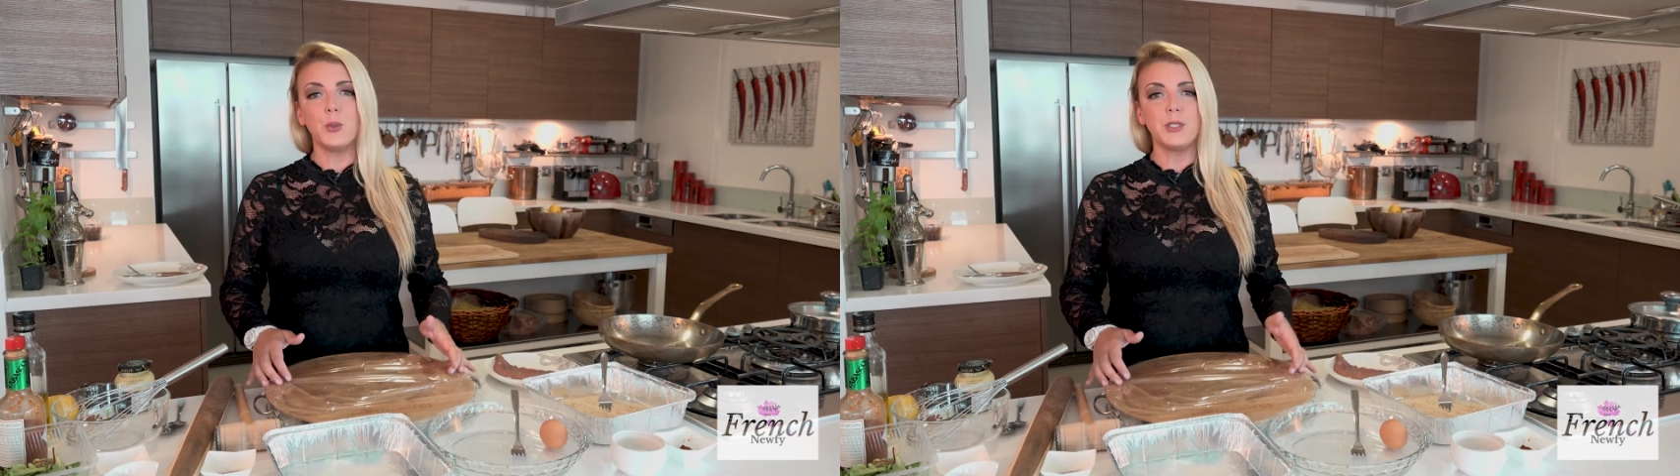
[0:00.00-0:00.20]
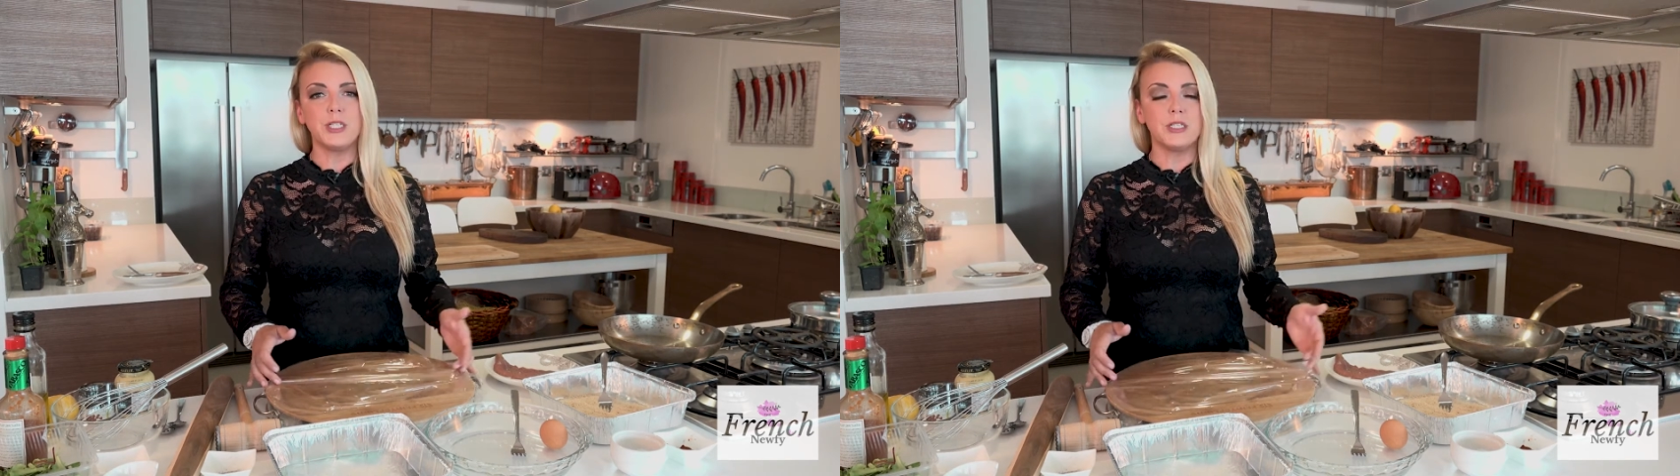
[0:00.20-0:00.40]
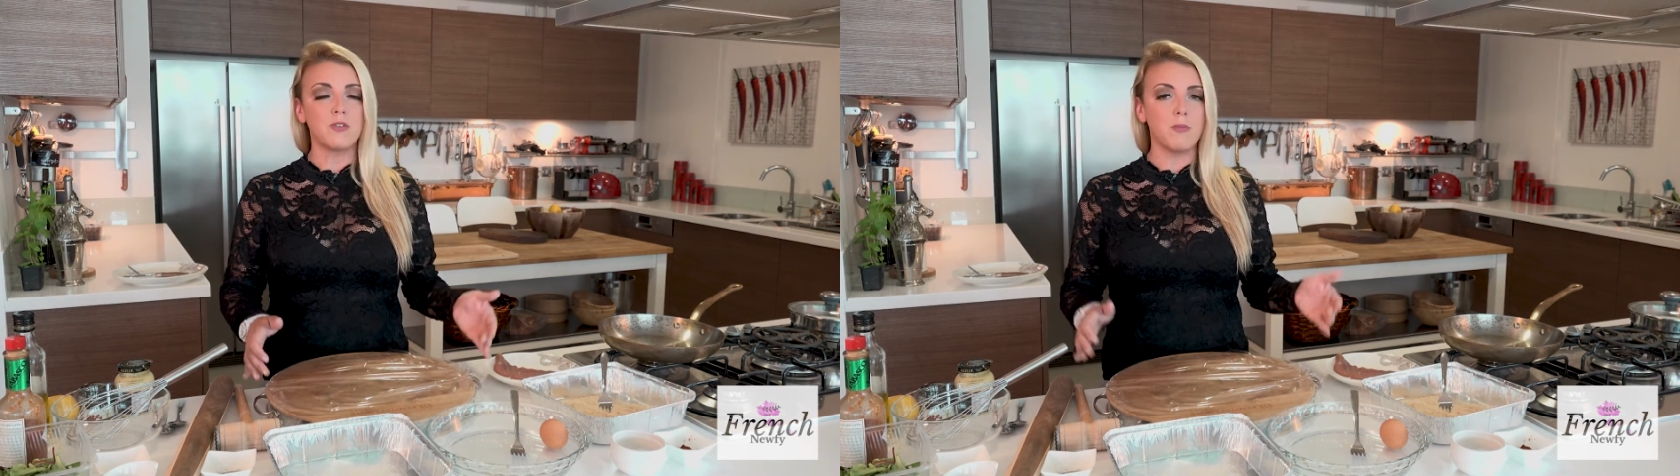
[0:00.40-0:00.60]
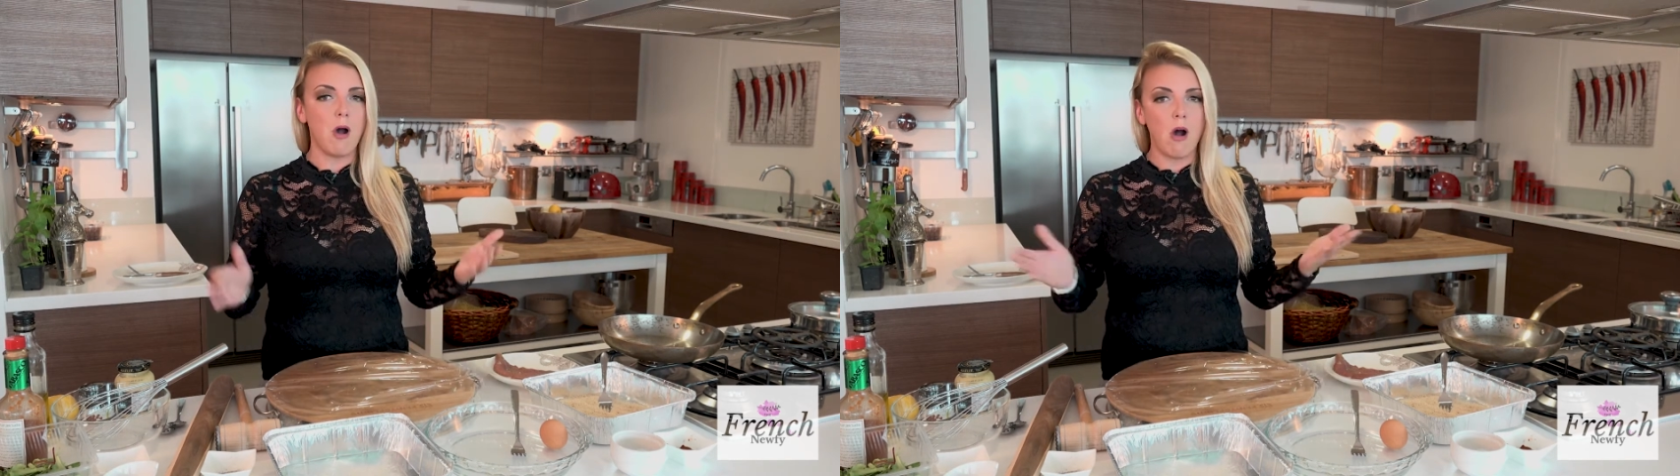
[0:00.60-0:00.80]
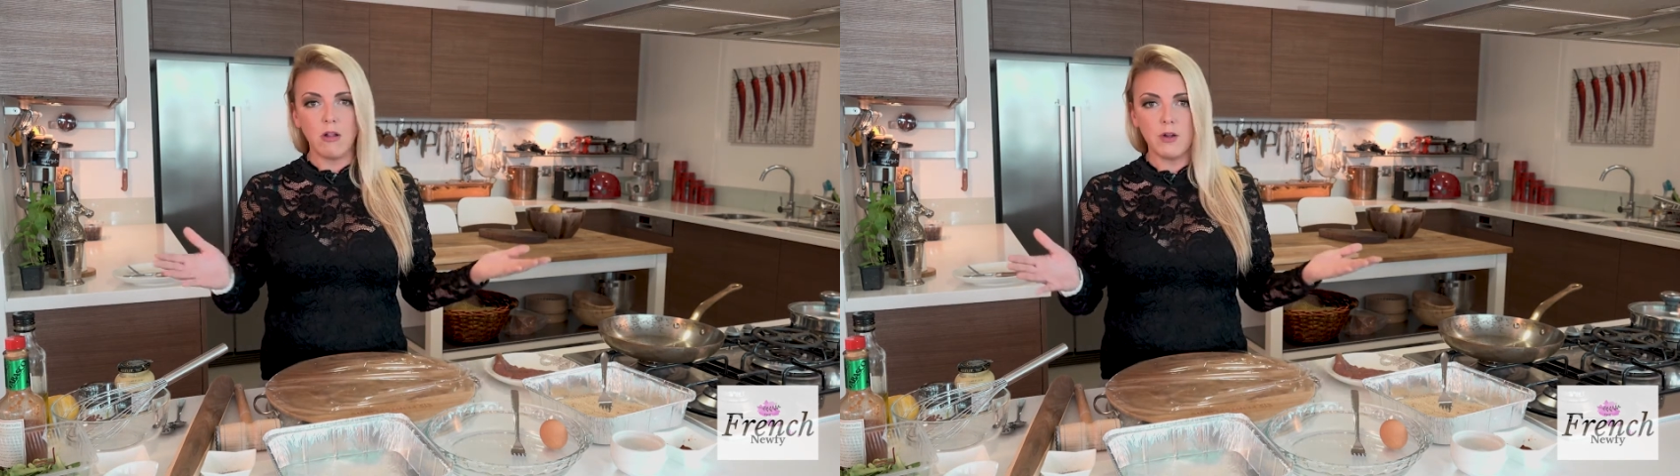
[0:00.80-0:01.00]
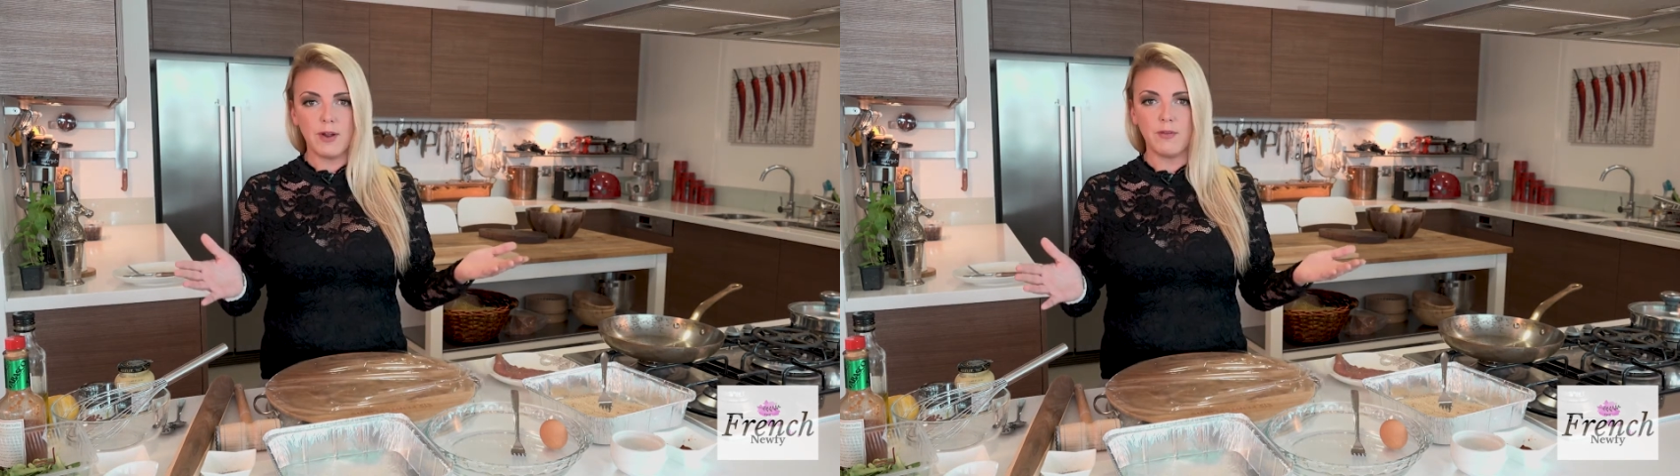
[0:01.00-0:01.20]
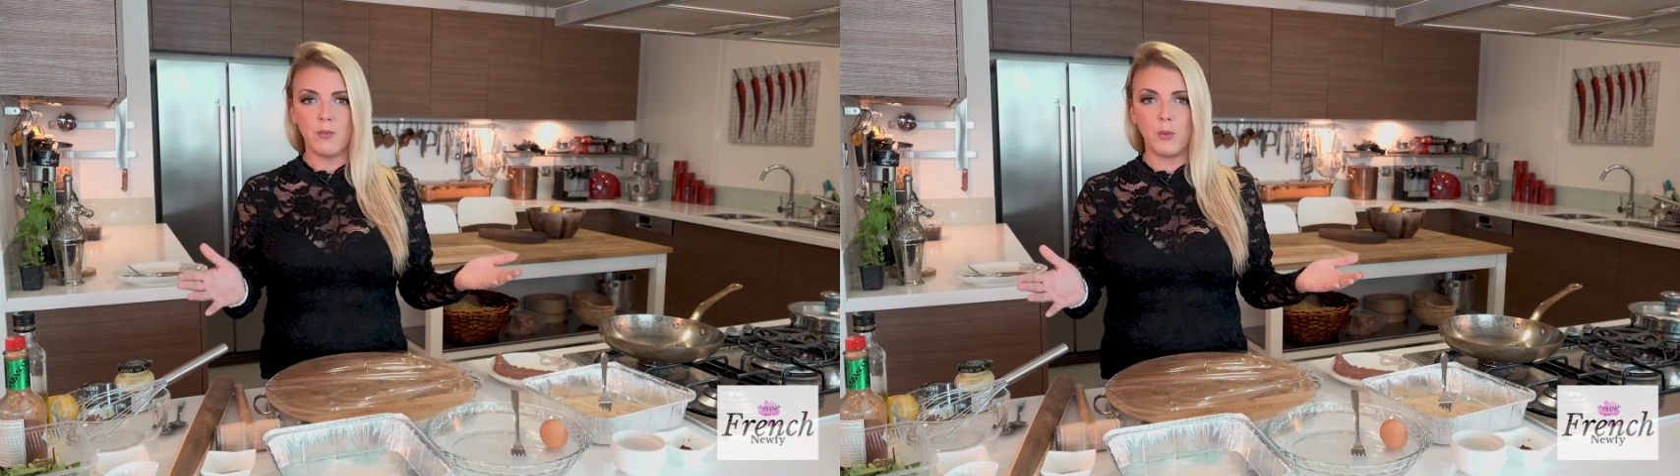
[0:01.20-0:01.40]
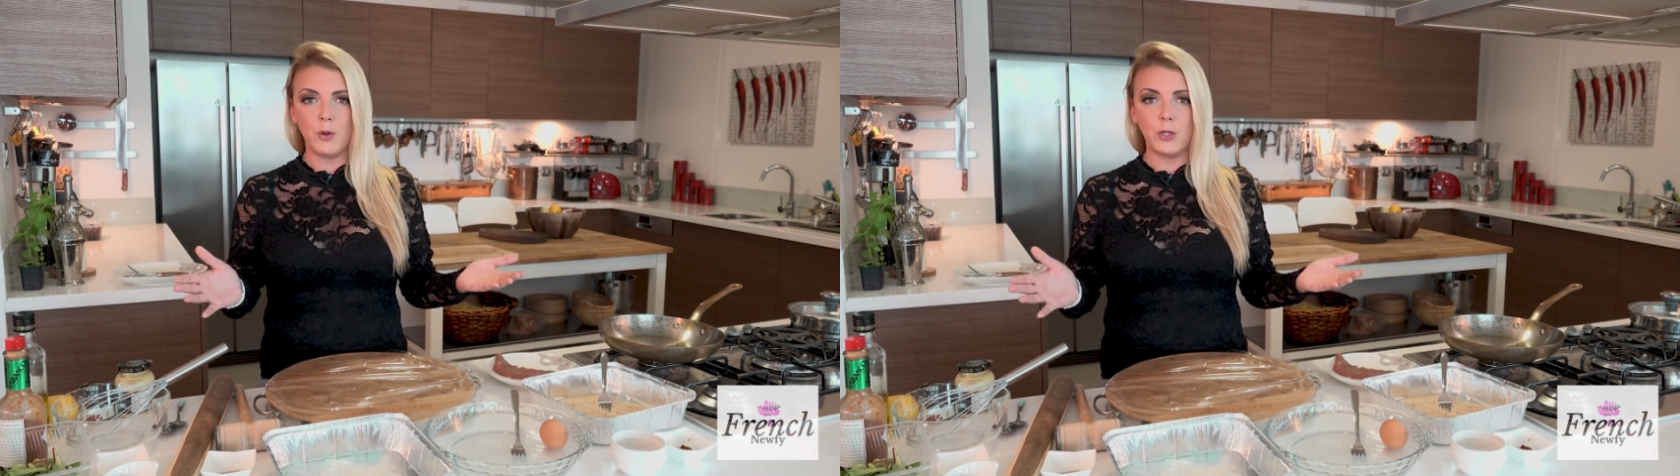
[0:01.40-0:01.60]
cuisines from all around
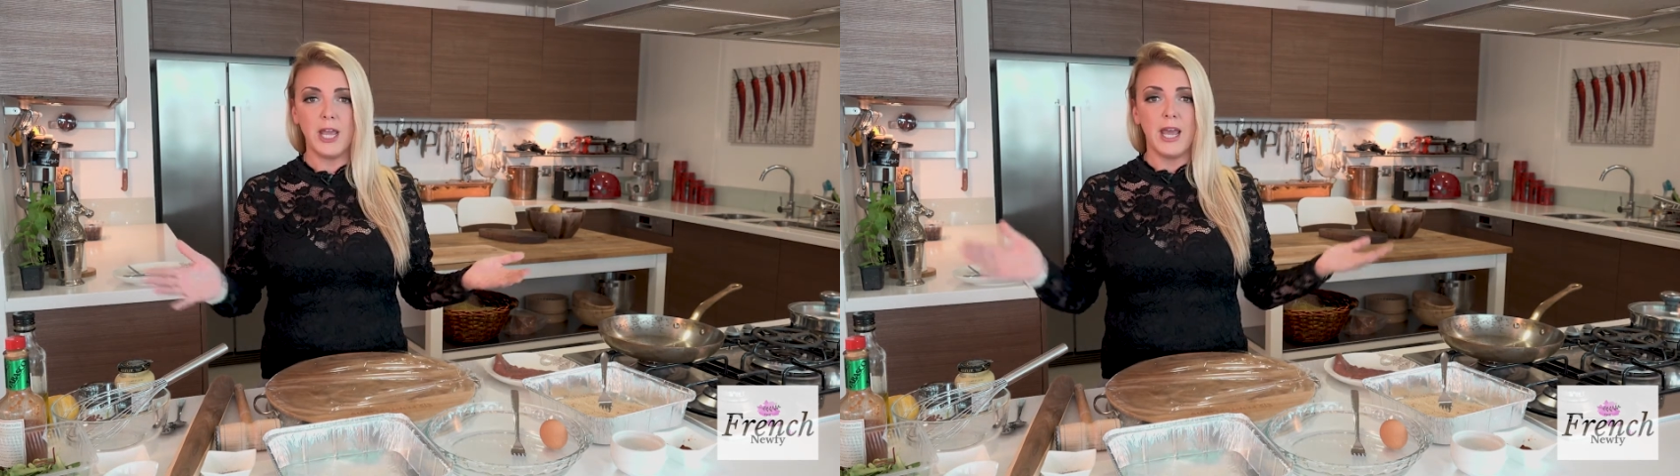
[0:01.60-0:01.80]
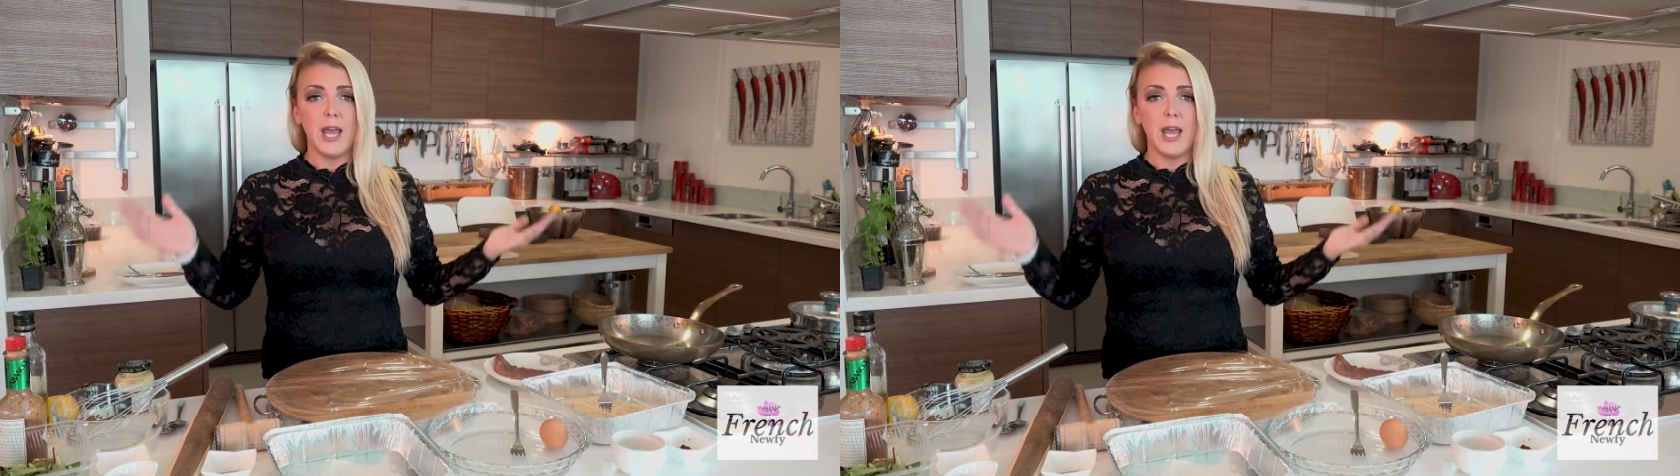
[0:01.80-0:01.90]
the world,